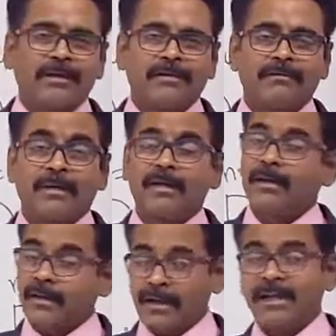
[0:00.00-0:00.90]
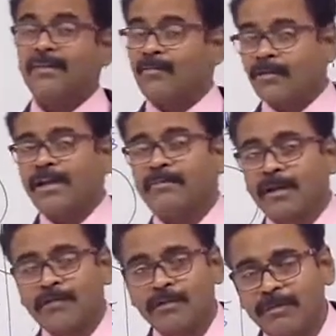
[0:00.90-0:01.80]
Theoretically, mode number
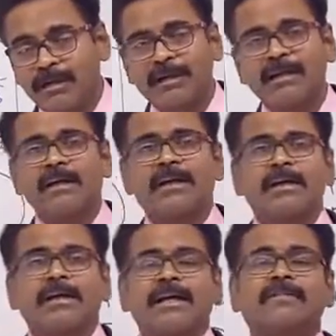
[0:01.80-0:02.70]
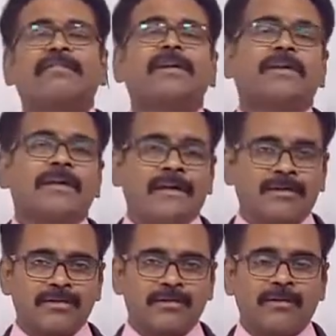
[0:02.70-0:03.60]
could be infinity
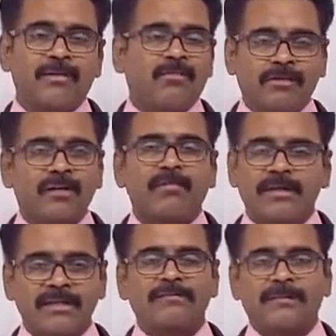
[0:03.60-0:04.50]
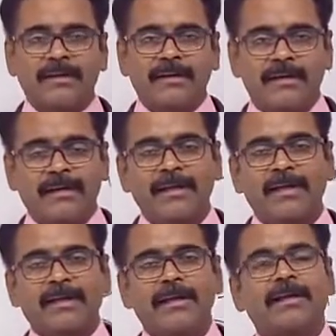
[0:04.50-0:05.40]
also. When mode number is infinity,
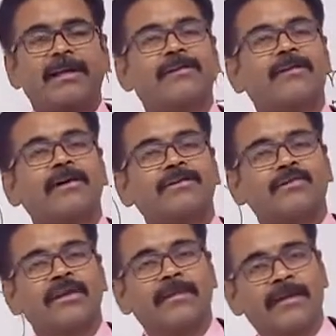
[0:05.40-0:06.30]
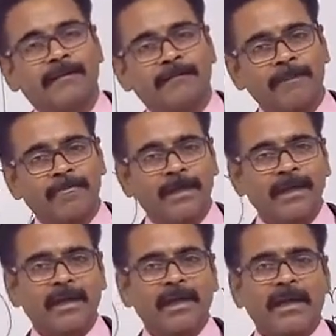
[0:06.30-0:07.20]
critical load also will become
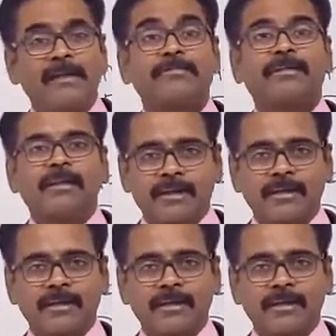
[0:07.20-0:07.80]
infinity.